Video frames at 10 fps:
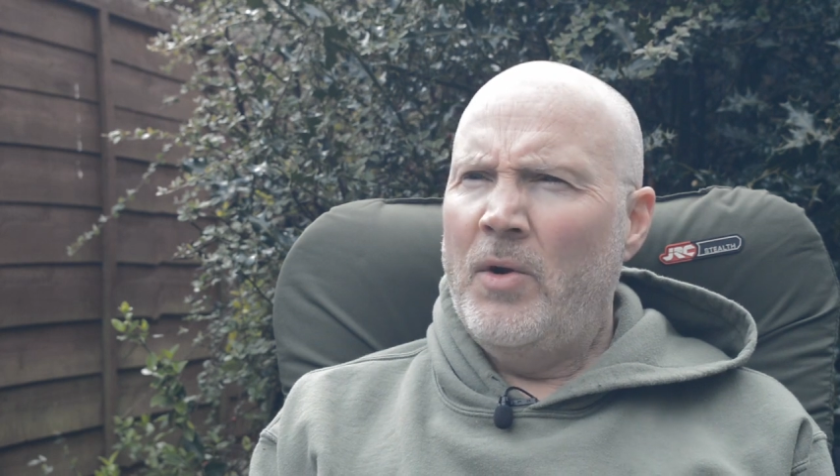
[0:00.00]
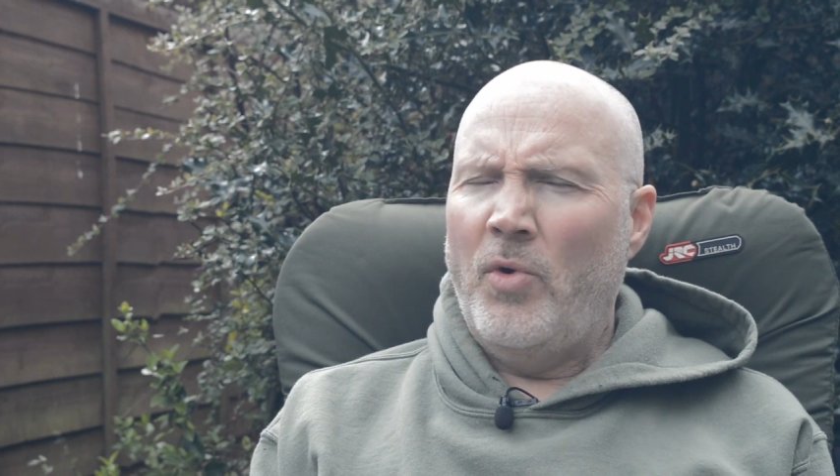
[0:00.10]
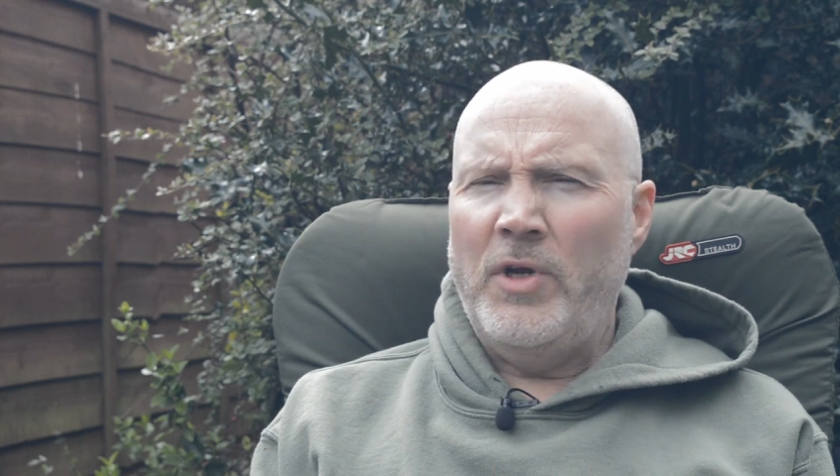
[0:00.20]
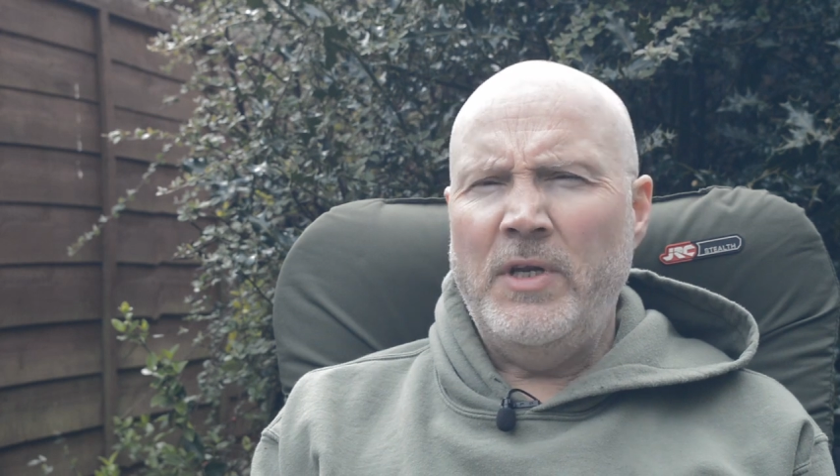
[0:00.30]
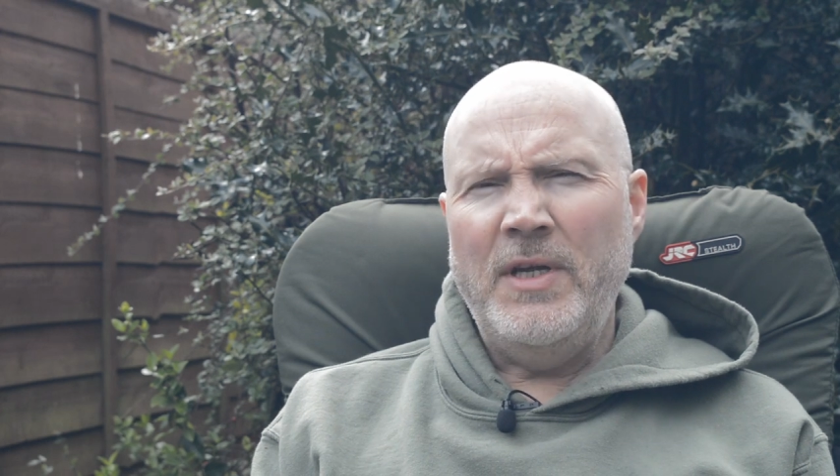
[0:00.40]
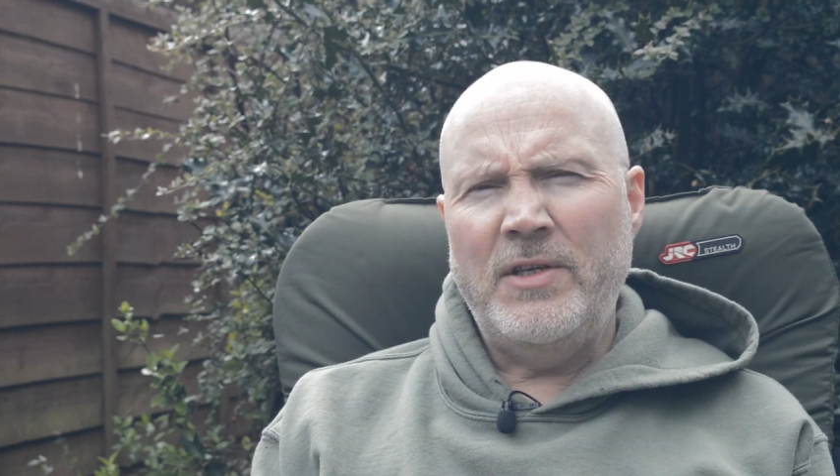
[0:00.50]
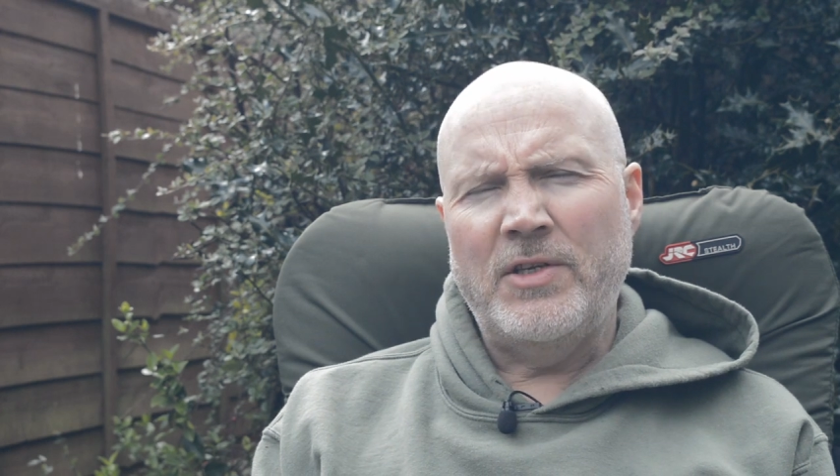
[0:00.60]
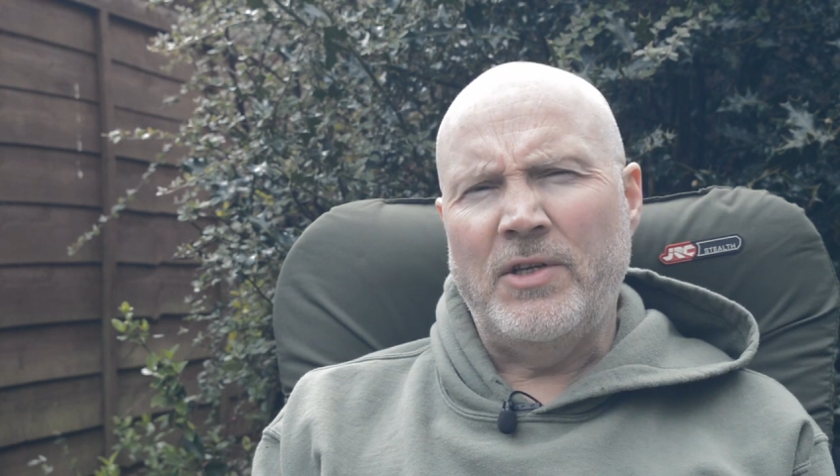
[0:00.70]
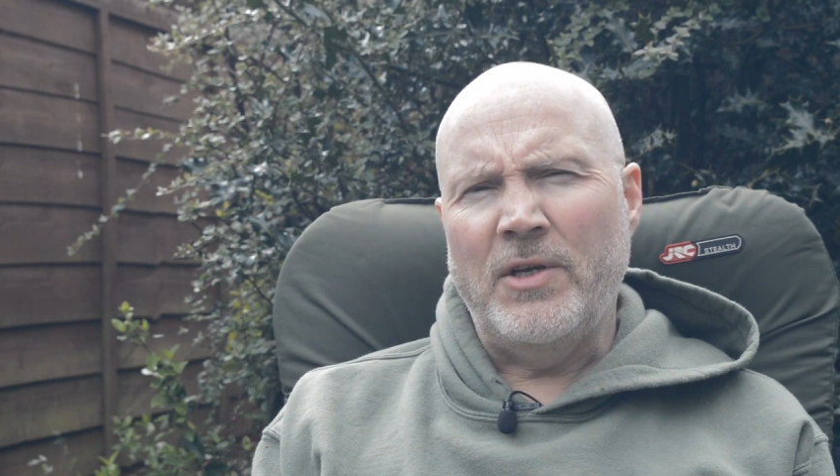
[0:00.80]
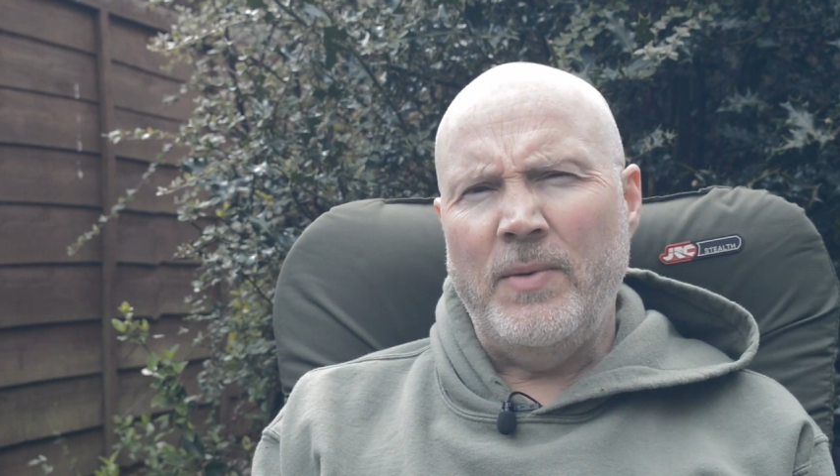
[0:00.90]
What you need
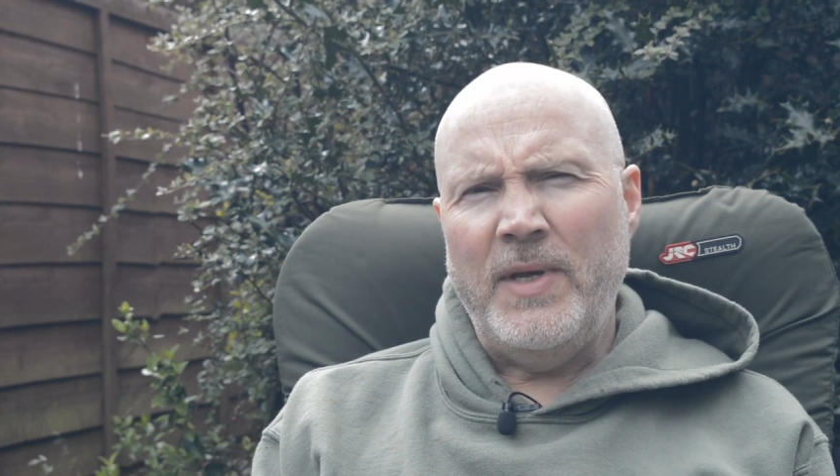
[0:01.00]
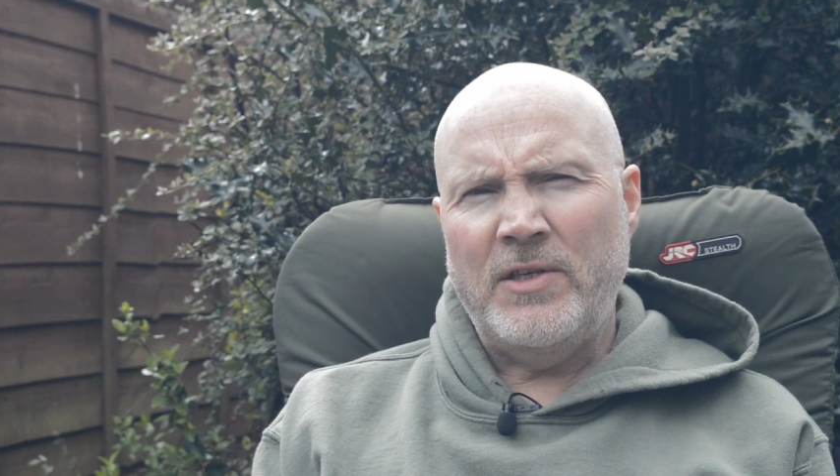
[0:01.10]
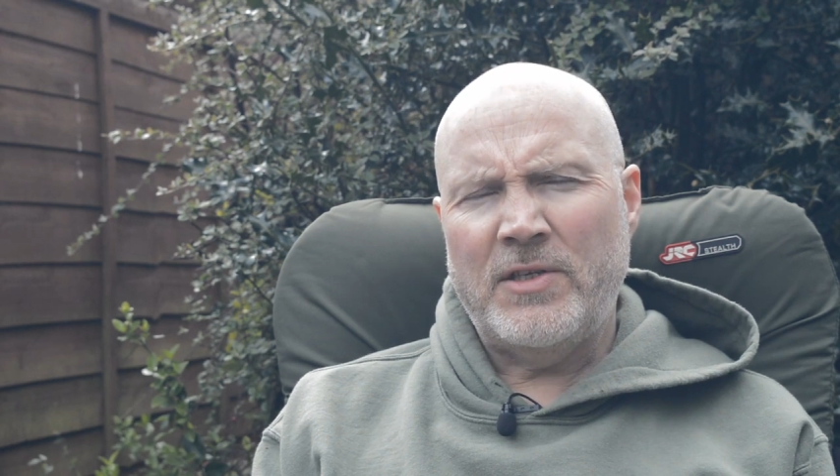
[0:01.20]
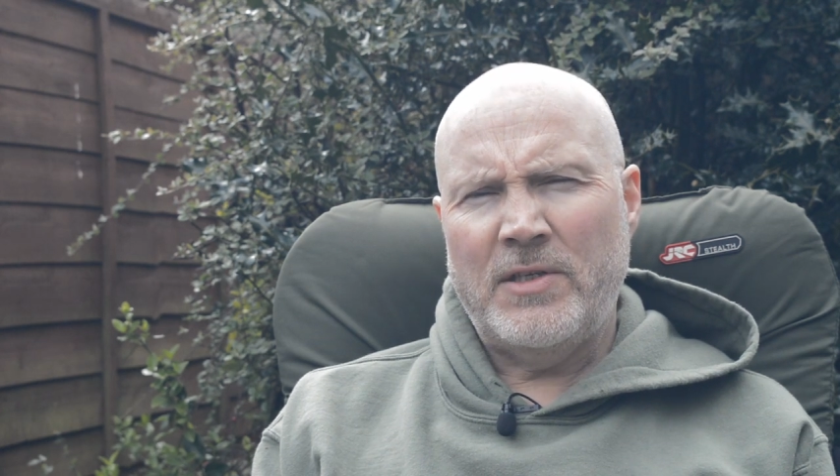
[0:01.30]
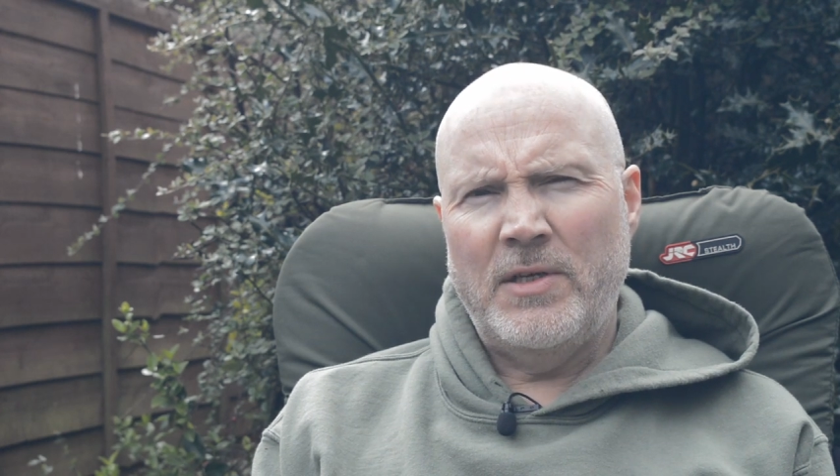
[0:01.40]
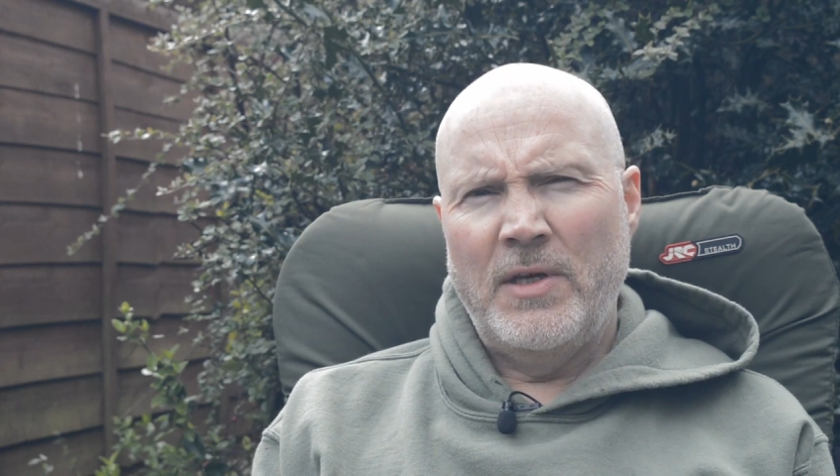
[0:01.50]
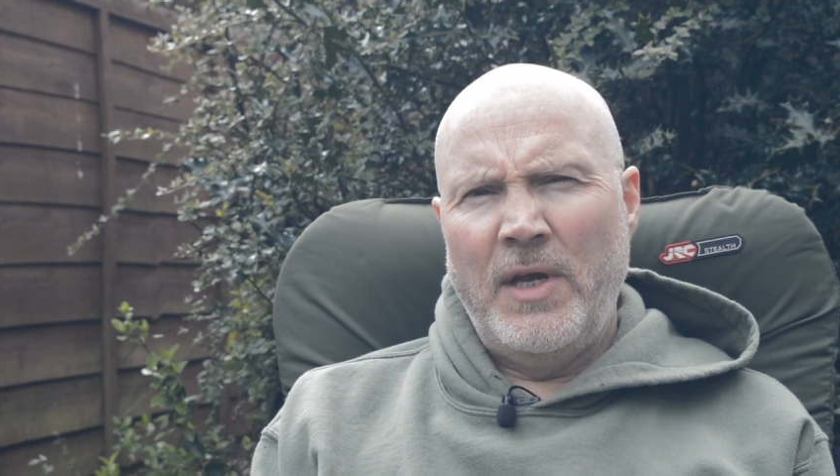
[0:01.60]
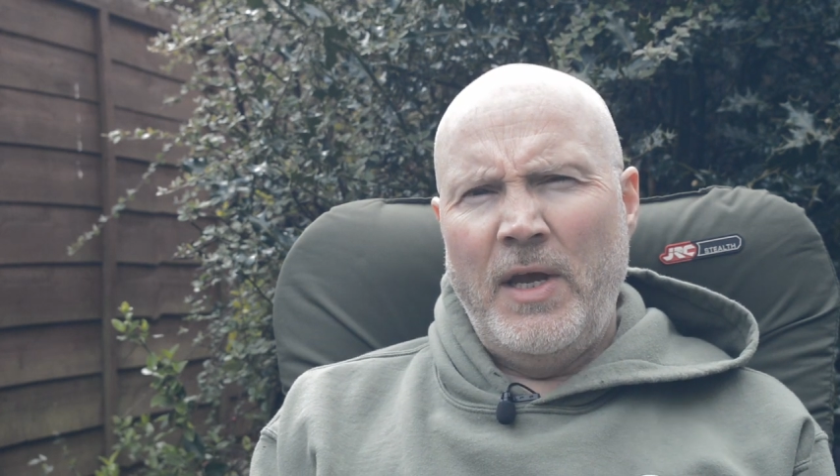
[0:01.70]
to do is,